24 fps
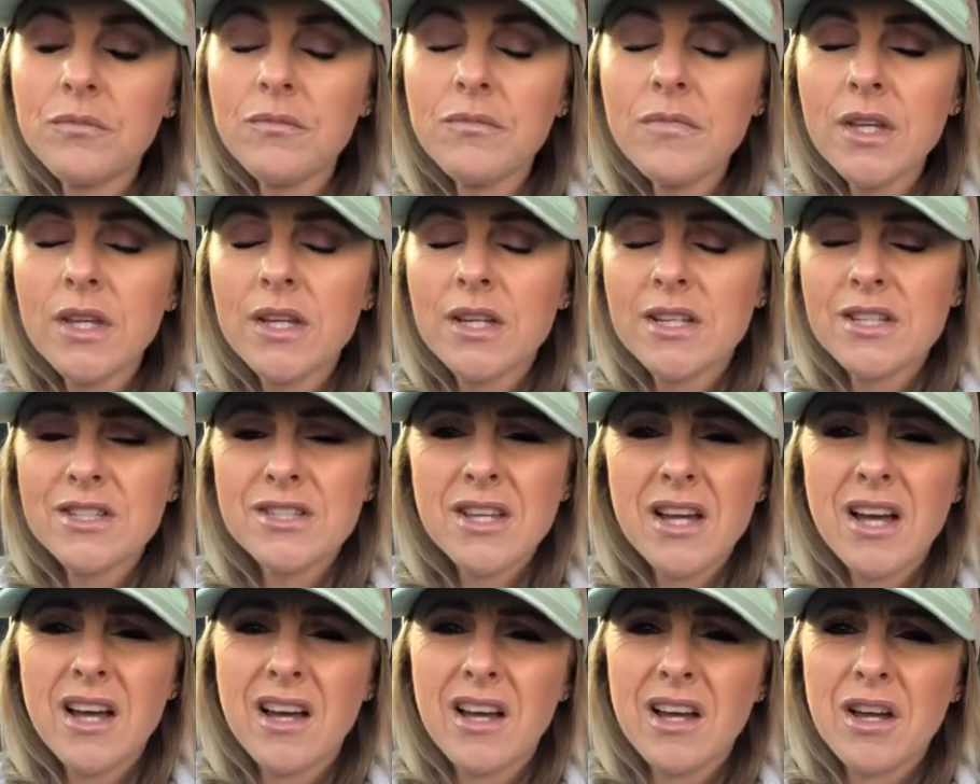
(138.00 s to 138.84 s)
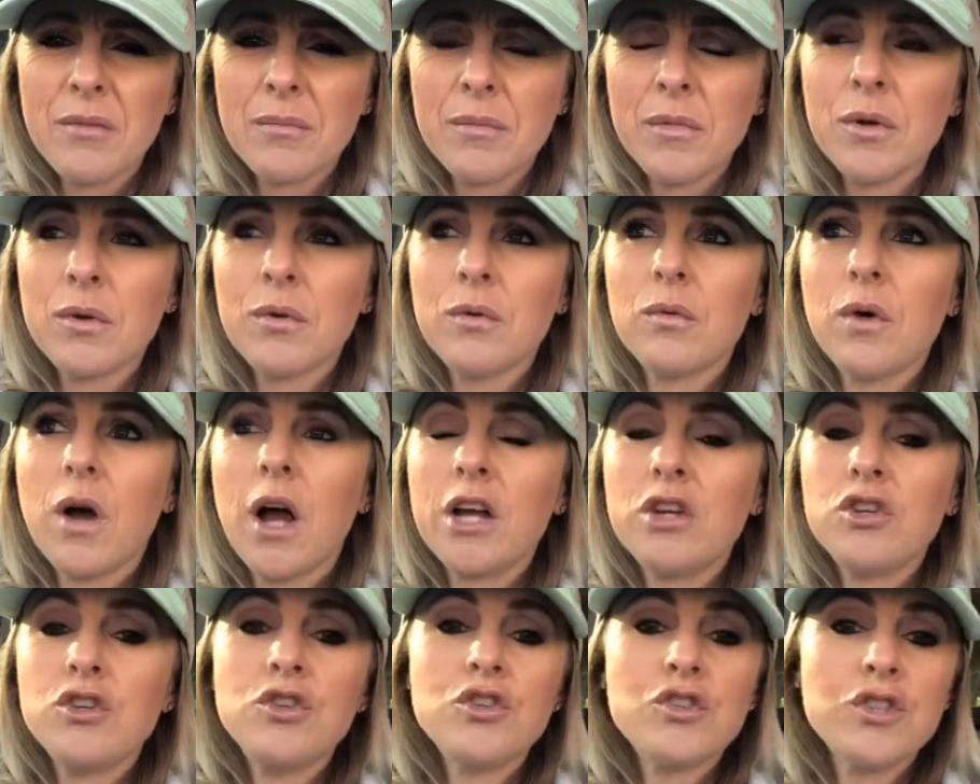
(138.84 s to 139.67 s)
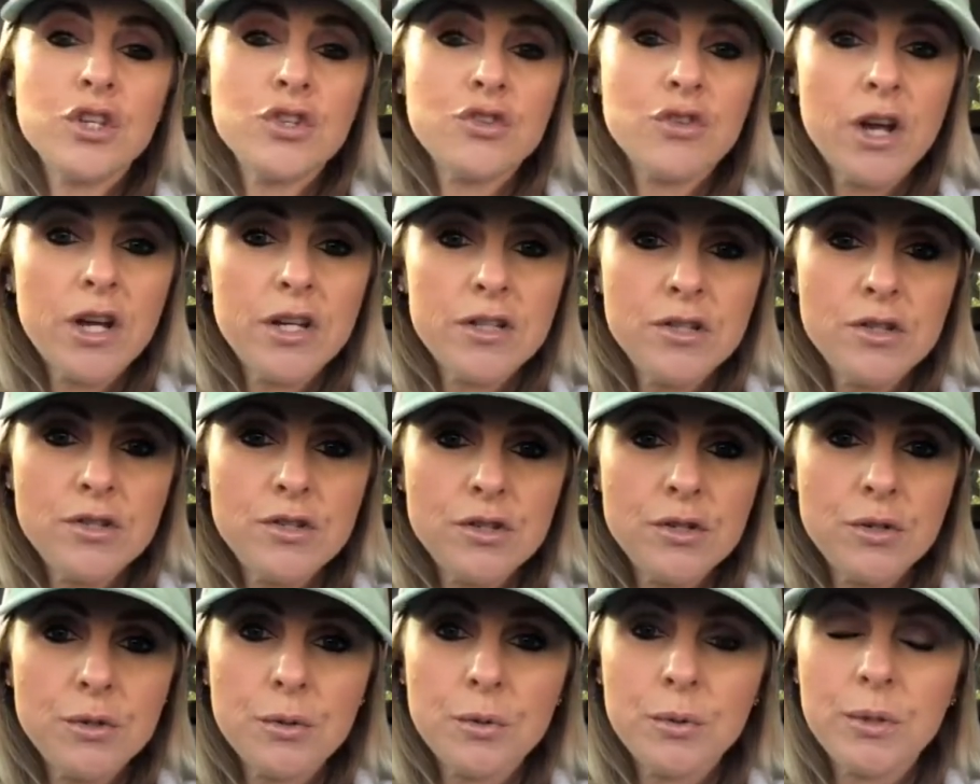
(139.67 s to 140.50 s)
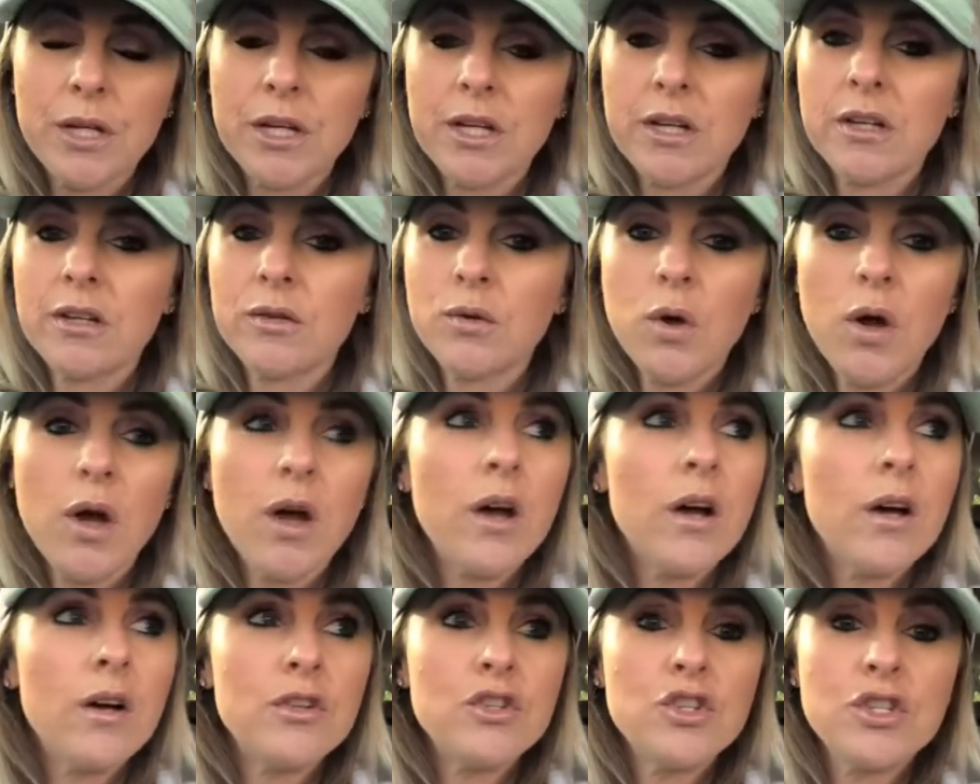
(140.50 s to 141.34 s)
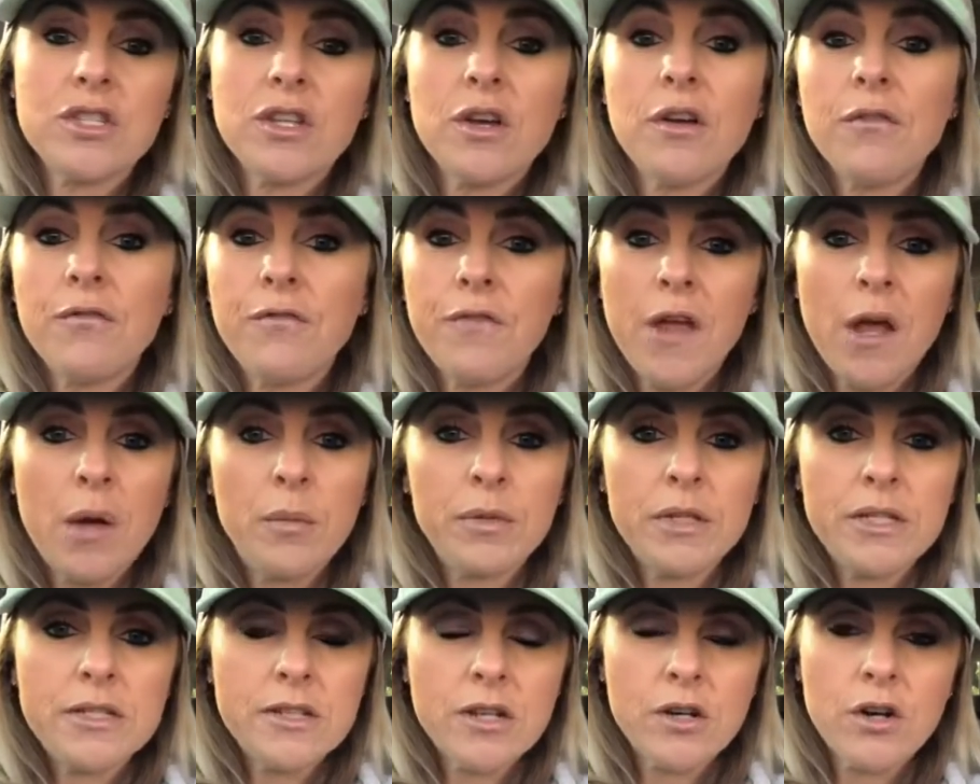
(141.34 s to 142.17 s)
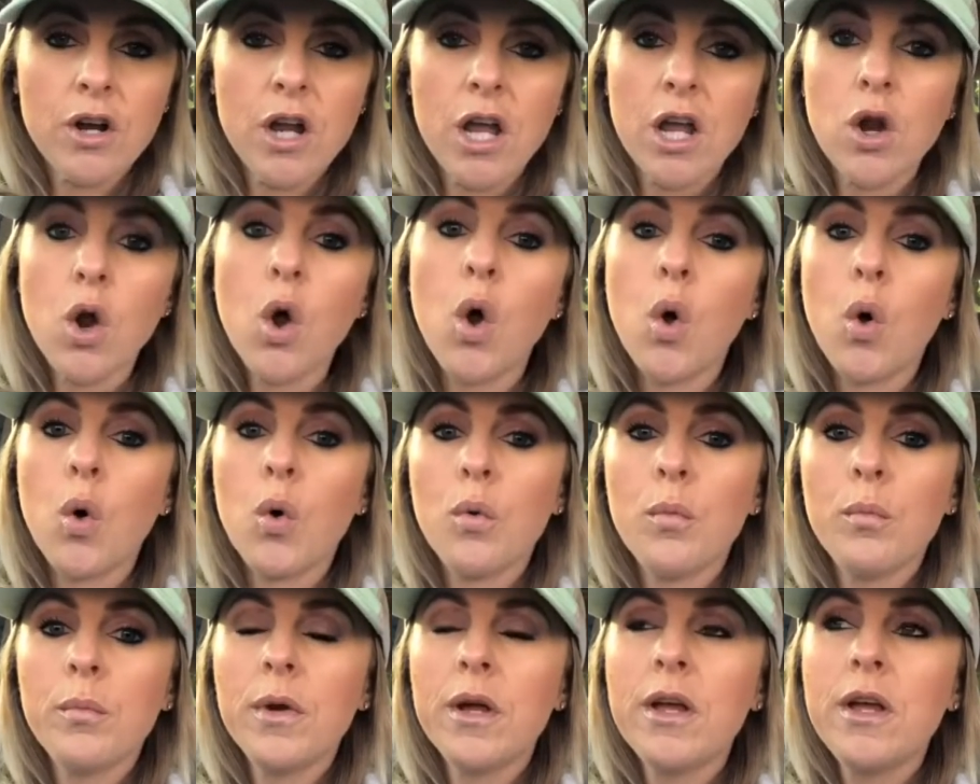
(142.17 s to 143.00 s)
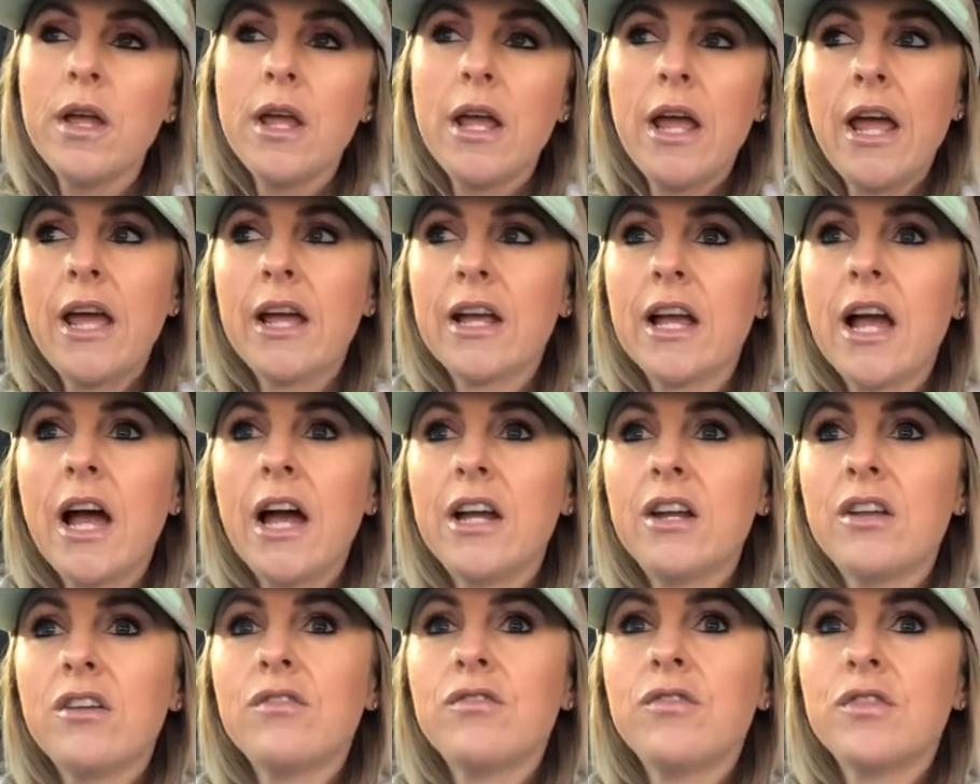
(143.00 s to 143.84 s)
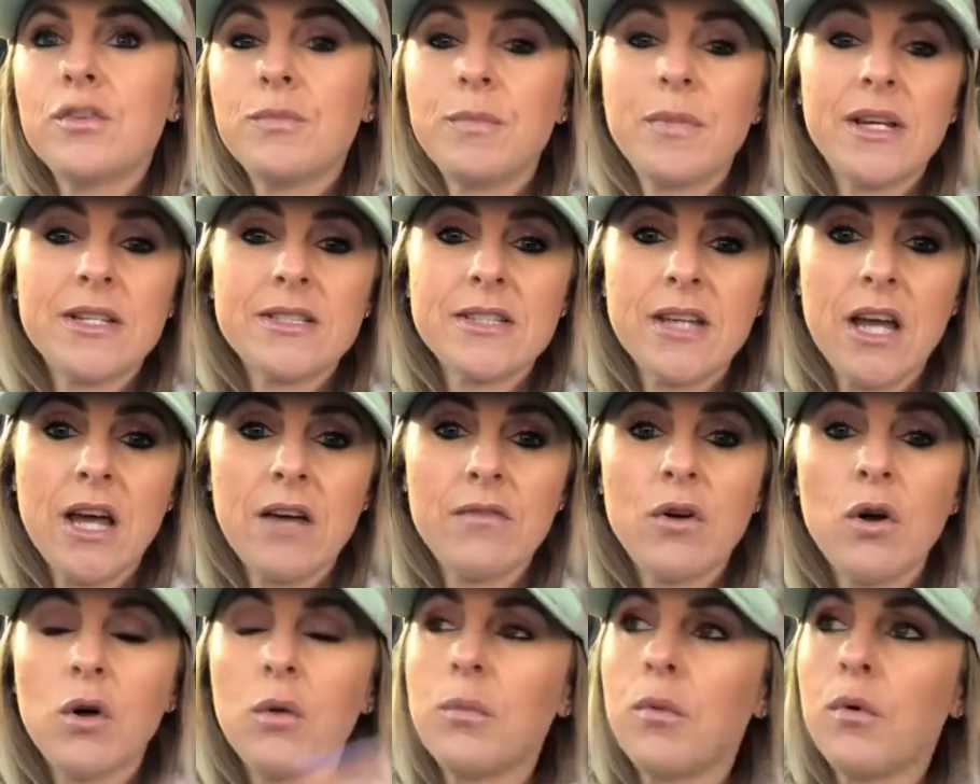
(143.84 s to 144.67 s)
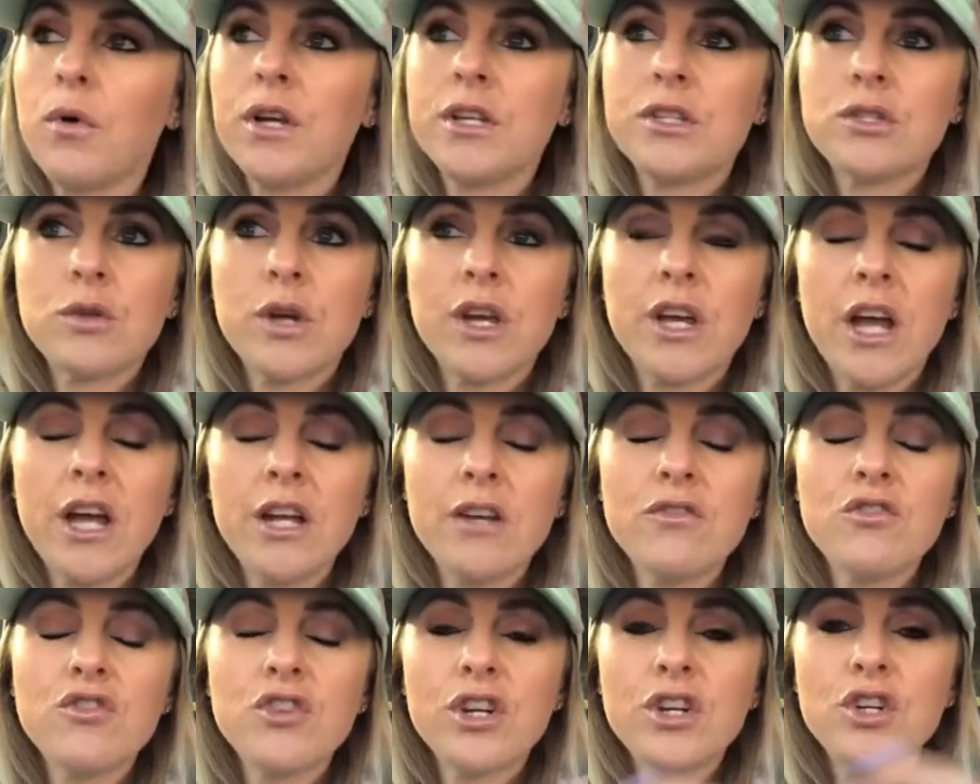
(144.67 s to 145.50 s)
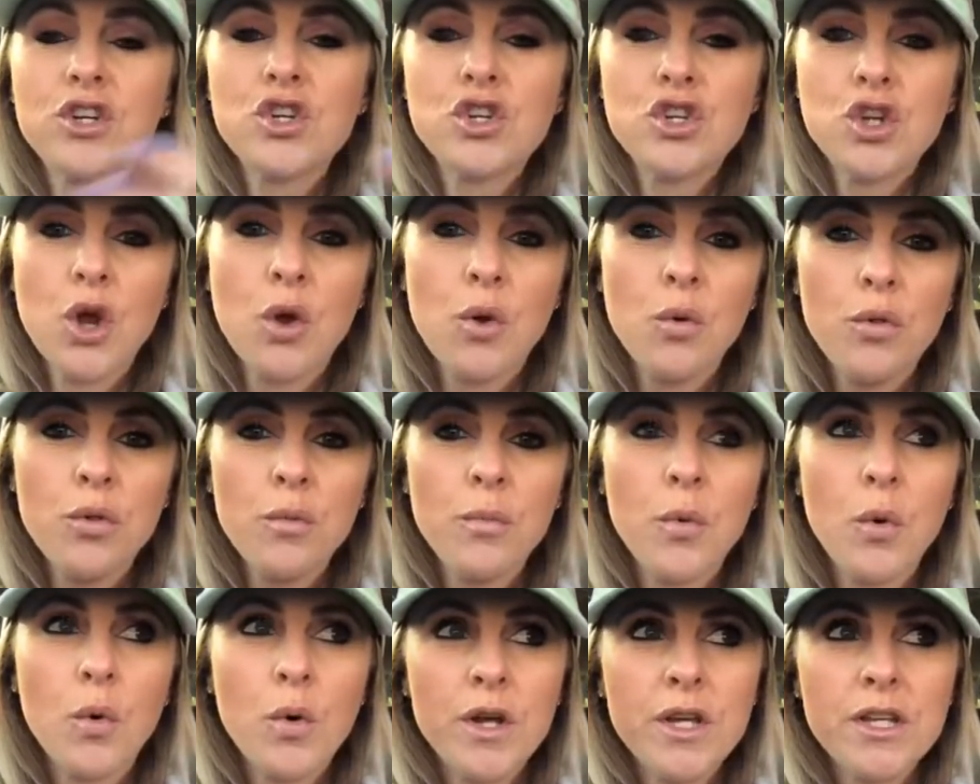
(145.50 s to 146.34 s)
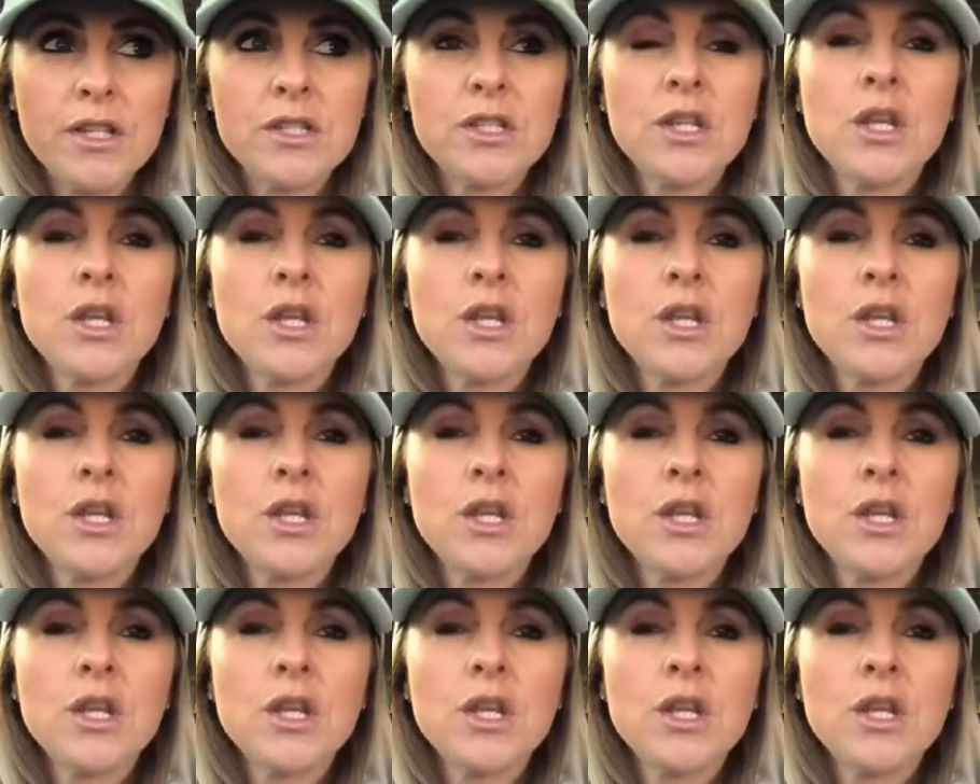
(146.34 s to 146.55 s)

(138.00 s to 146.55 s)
is I usually try to do like just a family dinner at home, and kind of, because I have all boys, so I kind of try to show the boys